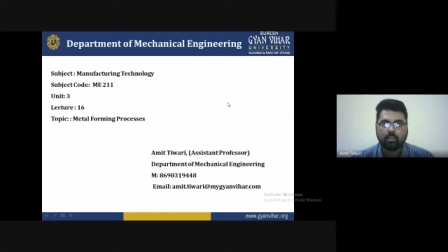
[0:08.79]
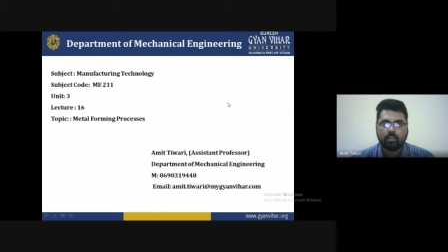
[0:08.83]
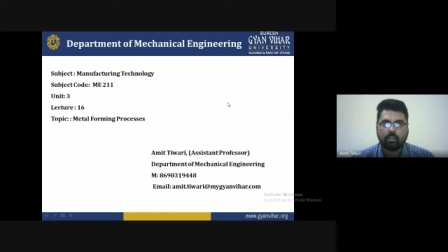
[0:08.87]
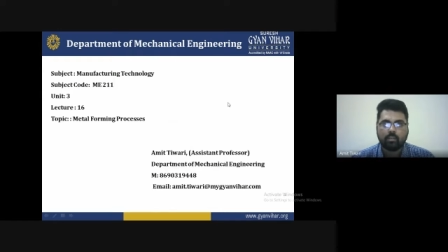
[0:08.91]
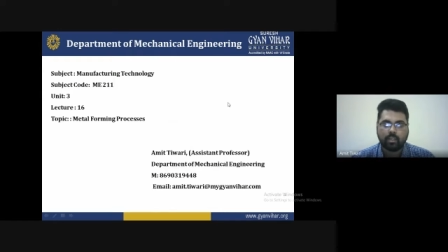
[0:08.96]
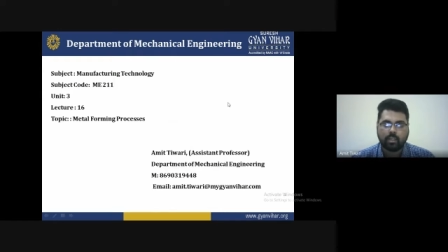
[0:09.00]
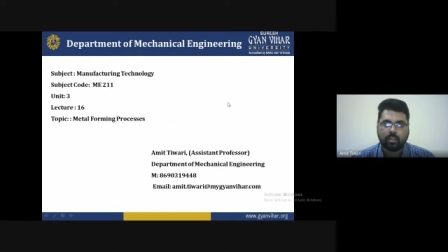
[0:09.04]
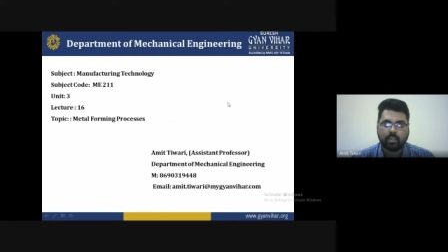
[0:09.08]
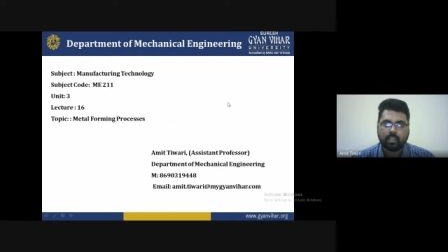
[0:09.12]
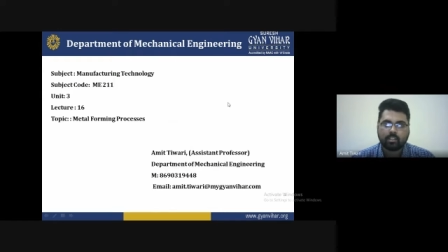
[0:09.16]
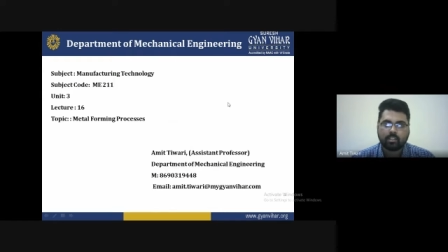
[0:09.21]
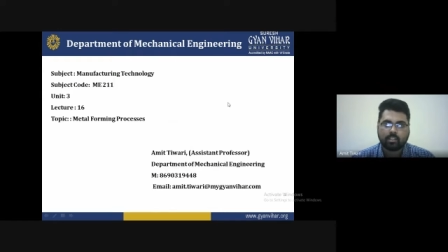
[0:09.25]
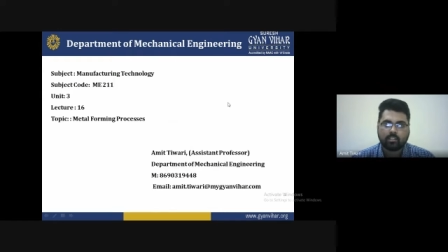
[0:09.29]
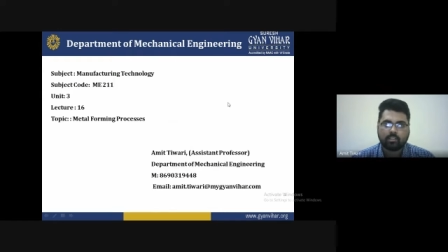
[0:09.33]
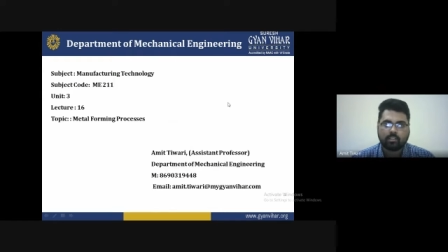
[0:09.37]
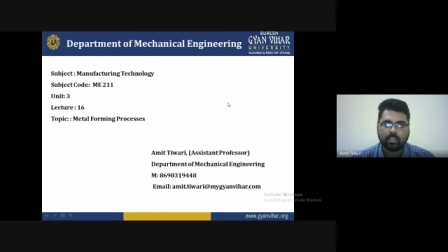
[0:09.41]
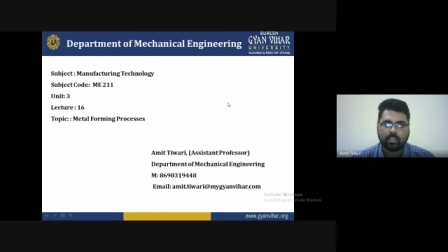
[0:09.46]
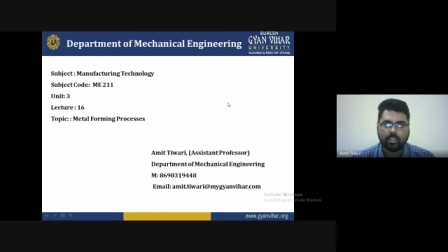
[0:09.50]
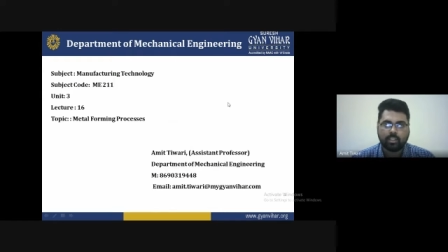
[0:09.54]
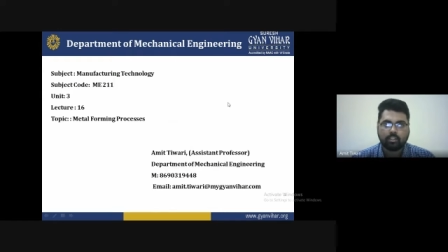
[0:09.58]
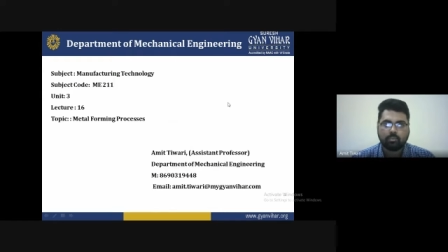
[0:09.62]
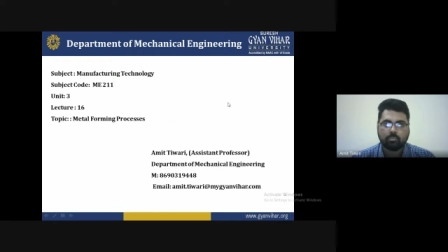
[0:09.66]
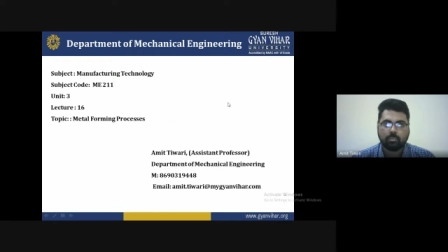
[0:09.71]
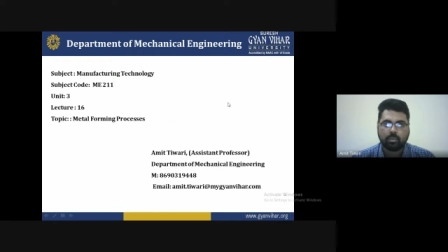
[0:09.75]
in lecture
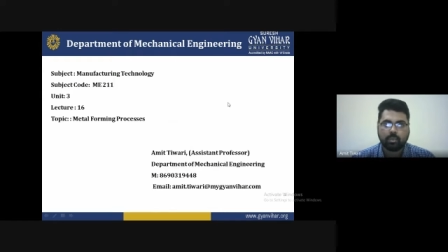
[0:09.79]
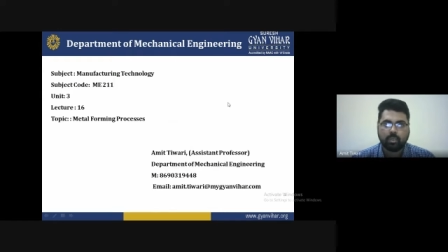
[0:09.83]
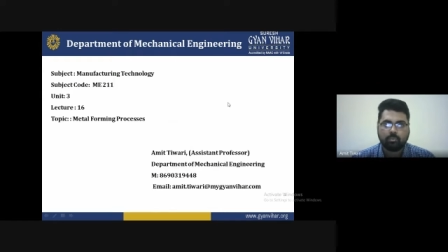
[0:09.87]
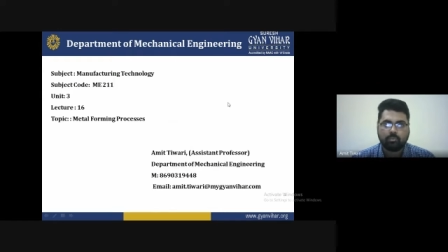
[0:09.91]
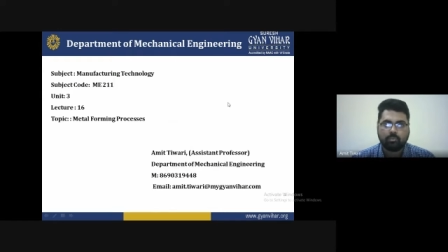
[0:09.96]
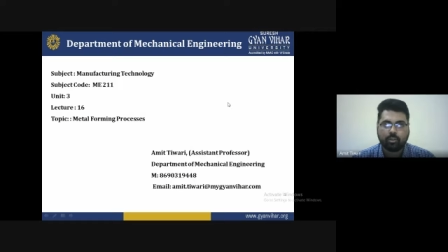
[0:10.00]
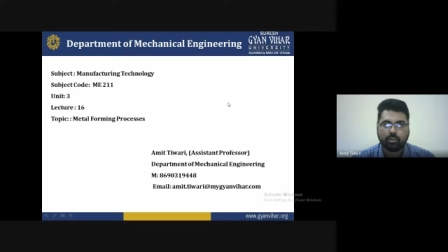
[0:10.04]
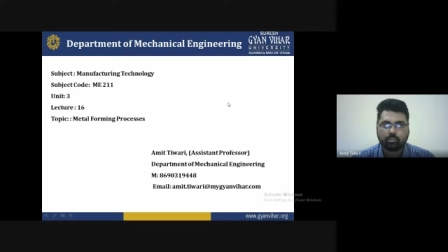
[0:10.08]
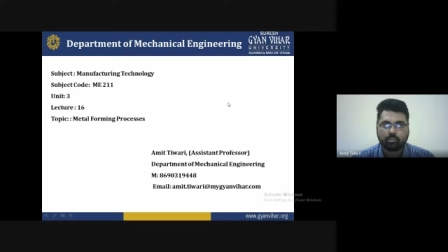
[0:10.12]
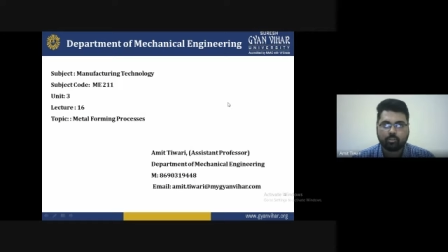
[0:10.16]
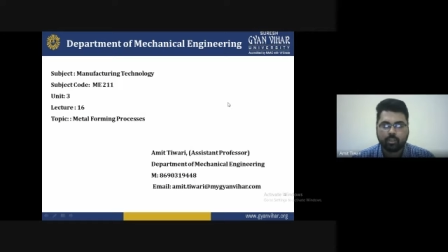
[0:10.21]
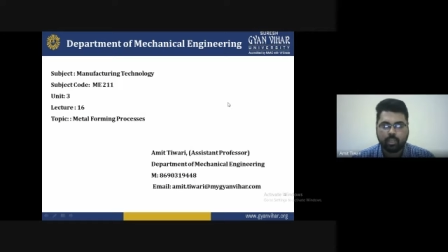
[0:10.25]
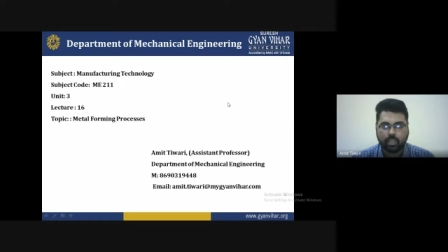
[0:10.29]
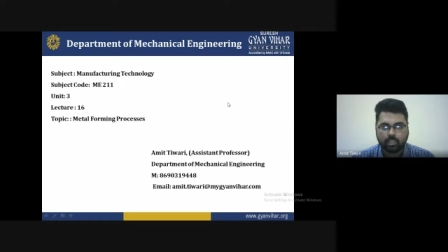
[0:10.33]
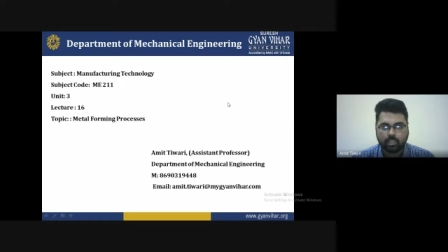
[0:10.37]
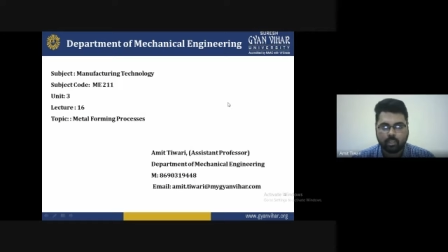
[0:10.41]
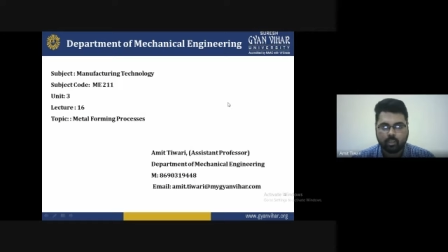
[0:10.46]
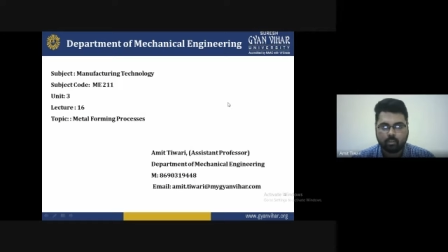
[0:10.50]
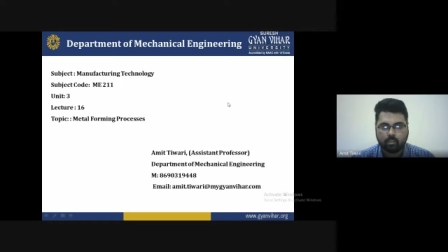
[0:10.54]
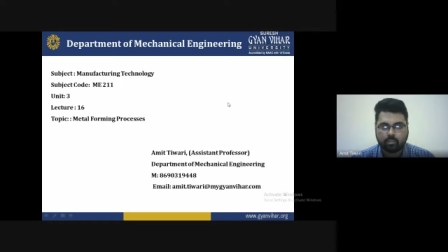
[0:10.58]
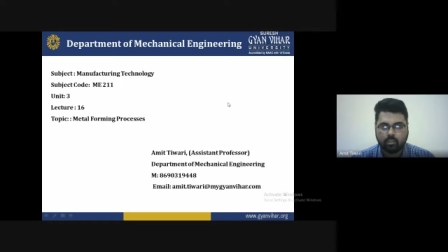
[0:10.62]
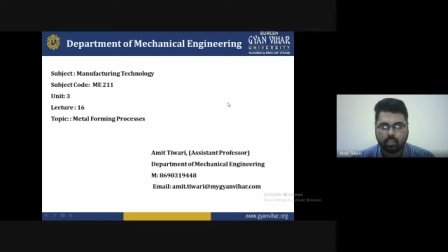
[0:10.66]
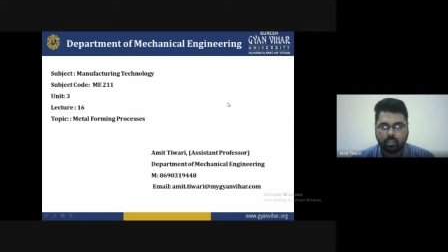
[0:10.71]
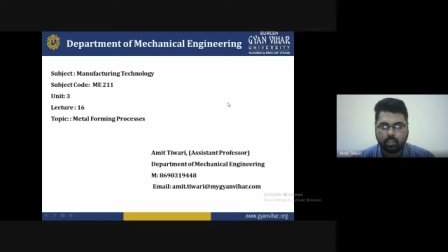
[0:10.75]
series Manufacturing
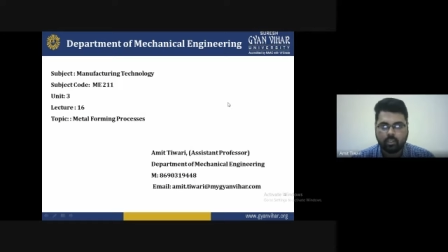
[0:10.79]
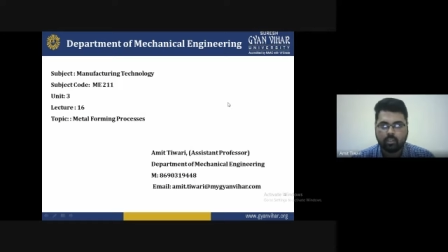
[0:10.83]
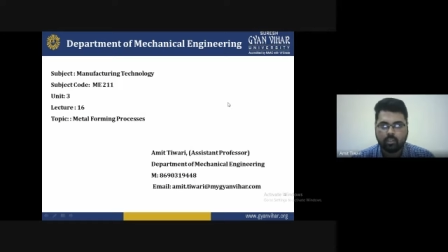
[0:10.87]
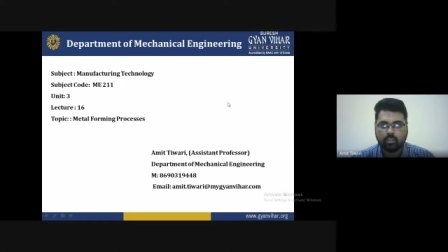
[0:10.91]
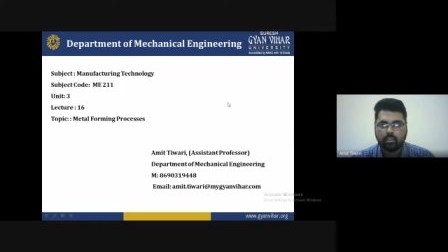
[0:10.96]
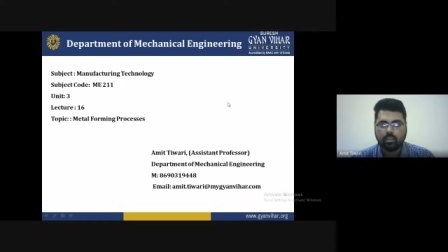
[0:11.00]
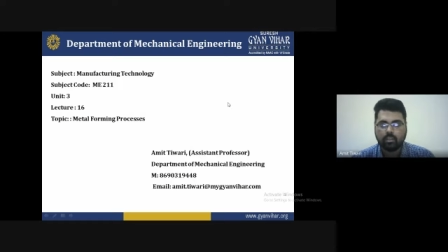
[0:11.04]
Technology.